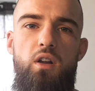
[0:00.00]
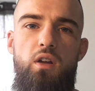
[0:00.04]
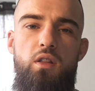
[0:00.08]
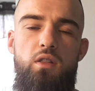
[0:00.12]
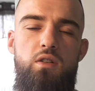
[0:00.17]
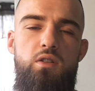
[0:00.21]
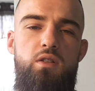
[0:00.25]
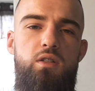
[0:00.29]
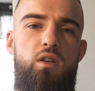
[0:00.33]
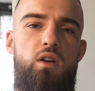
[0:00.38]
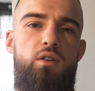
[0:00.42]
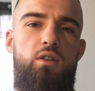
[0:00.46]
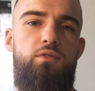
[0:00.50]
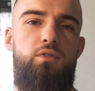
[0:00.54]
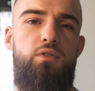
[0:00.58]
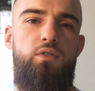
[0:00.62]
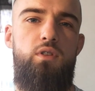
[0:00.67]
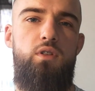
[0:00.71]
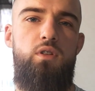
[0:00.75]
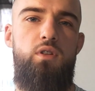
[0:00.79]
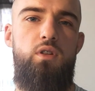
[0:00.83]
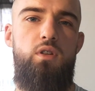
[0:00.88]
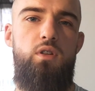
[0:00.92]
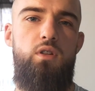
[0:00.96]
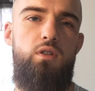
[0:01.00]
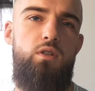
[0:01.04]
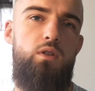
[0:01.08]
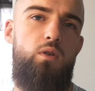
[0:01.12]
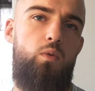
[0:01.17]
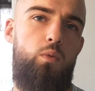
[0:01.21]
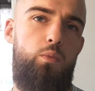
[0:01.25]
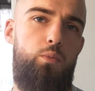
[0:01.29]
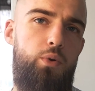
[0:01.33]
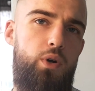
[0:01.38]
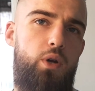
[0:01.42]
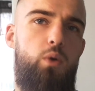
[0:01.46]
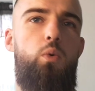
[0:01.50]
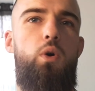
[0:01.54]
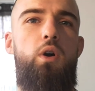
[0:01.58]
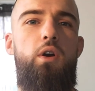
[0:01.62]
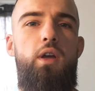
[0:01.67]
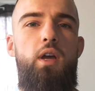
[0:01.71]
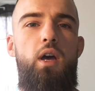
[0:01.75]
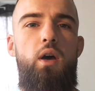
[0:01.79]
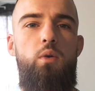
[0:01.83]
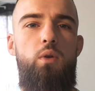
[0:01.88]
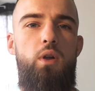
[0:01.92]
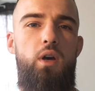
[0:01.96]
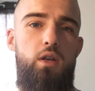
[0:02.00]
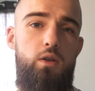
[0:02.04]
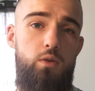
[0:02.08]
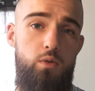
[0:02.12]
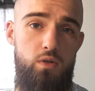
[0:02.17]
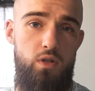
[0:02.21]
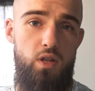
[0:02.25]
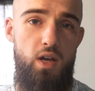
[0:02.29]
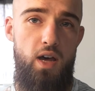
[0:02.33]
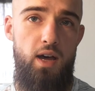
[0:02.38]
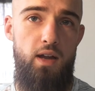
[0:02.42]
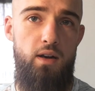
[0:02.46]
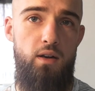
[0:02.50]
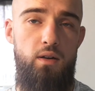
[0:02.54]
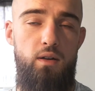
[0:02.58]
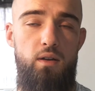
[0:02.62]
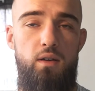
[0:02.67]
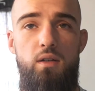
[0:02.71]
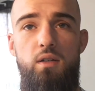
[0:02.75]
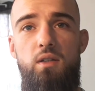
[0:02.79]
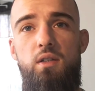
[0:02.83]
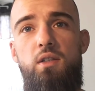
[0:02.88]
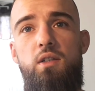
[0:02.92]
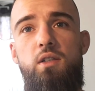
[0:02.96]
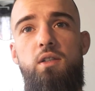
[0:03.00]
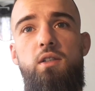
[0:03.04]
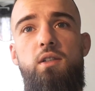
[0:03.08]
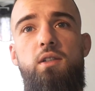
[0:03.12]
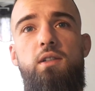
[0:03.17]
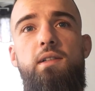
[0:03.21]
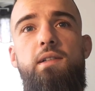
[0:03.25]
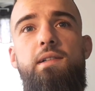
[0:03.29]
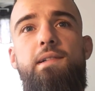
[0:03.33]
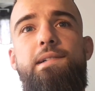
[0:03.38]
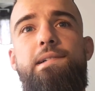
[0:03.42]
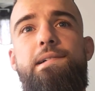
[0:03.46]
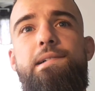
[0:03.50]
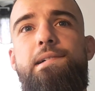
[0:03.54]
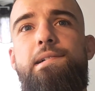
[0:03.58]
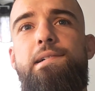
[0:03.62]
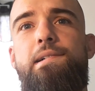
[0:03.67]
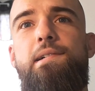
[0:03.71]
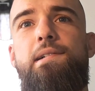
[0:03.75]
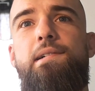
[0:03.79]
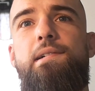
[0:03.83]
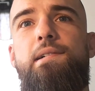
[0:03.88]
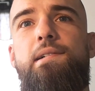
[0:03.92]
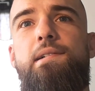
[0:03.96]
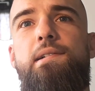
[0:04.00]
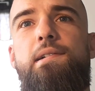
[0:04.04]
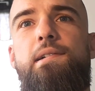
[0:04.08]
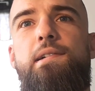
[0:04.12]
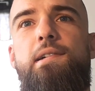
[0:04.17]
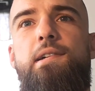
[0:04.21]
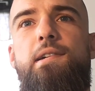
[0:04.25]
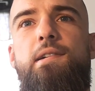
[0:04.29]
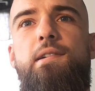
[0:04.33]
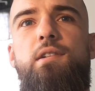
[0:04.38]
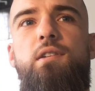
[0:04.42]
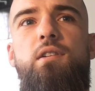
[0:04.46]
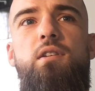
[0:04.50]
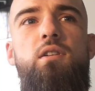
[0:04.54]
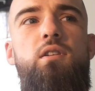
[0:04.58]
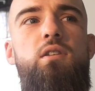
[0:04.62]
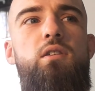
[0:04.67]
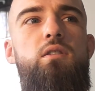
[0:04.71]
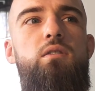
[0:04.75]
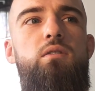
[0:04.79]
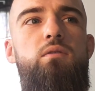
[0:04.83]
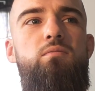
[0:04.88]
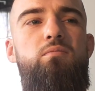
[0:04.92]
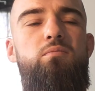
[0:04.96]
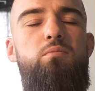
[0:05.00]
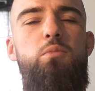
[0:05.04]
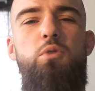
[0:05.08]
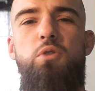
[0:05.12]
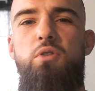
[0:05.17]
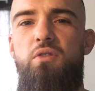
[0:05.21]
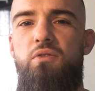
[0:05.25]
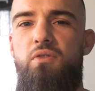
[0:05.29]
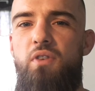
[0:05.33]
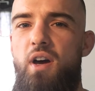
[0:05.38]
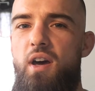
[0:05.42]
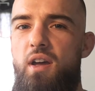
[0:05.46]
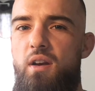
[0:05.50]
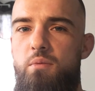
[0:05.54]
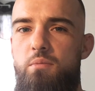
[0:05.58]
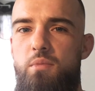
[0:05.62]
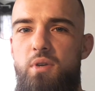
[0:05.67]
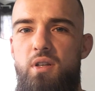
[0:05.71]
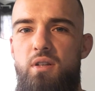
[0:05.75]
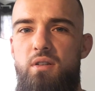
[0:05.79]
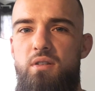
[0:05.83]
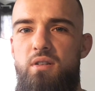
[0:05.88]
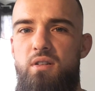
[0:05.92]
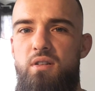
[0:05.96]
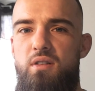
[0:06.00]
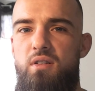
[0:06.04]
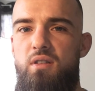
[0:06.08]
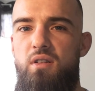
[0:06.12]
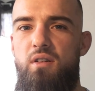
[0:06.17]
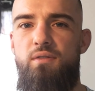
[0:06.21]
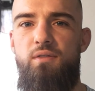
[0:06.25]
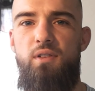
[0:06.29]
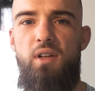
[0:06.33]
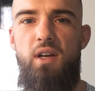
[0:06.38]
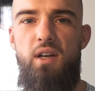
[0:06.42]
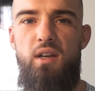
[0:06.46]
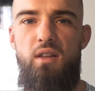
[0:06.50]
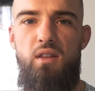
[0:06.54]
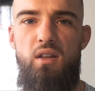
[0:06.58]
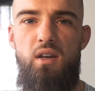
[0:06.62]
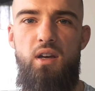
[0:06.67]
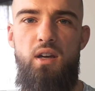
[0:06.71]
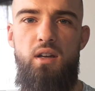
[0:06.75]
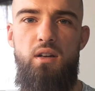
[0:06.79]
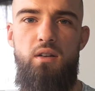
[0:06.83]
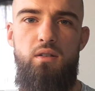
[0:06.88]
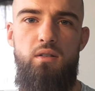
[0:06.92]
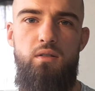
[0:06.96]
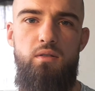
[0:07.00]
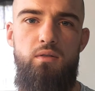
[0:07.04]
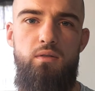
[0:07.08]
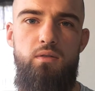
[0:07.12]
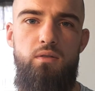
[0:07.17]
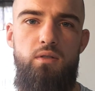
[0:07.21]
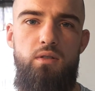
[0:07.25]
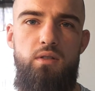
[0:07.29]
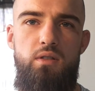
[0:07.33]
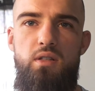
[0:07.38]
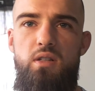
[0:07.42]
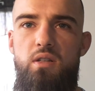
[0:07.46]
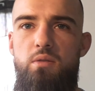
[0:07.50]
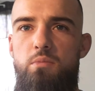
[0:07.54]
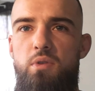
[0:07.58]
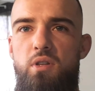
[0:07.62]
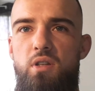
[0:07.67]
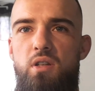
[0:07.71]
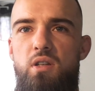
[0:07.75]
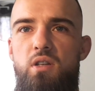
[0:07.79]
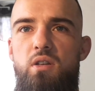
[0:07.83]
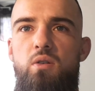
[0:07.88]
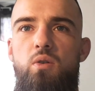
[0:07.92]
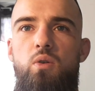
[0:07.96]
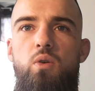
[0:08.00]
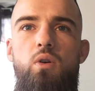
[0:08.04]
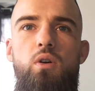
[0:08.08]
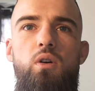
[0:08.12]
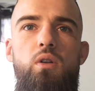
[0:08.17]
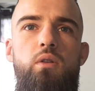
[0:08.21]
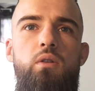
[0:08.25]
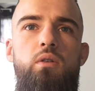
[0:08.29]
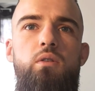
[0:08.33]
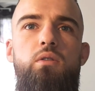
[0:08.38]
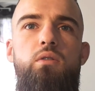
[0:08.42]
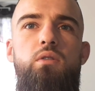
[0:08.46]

other stuff. So pre-workout, I use that, and multivitamins and stuff like that, CBD oil,